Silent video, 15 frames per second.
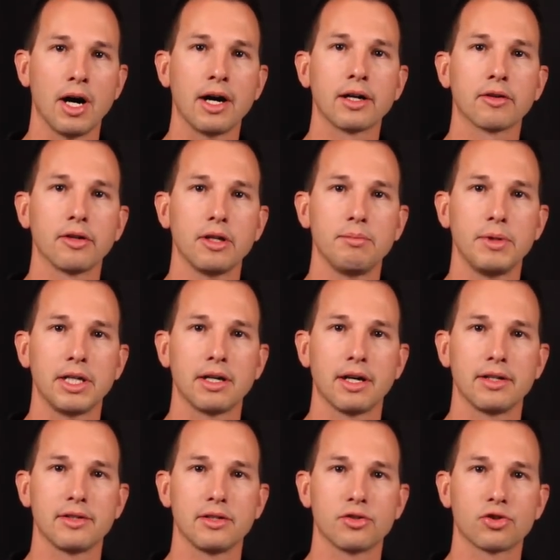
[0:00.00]
hungry
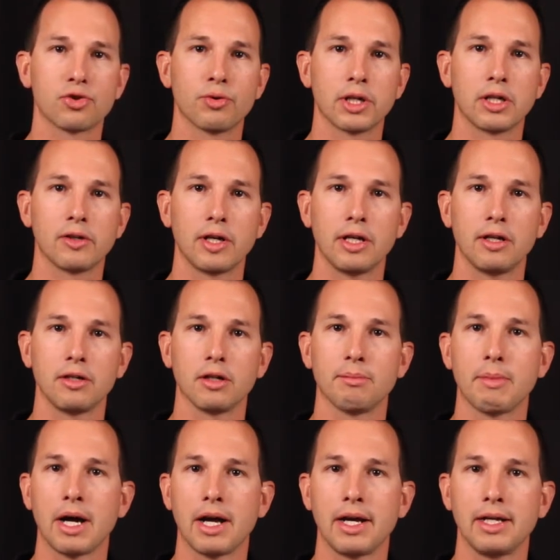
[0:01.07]
because it's triggering in
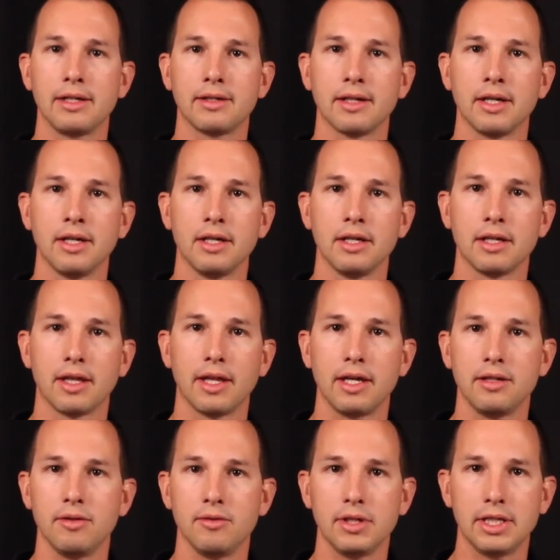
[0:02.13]
your mind
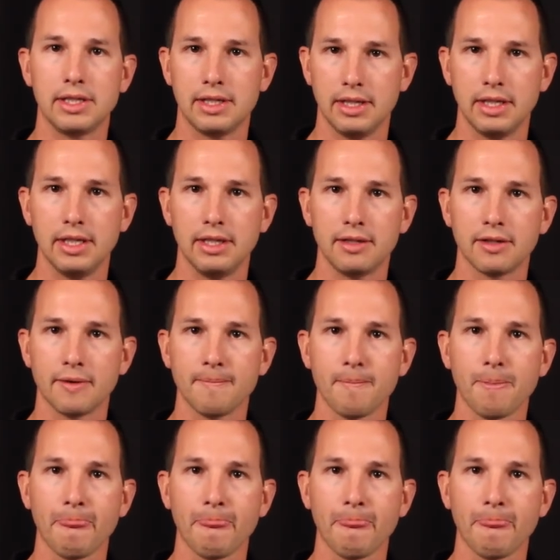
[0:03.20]
that you need to eat?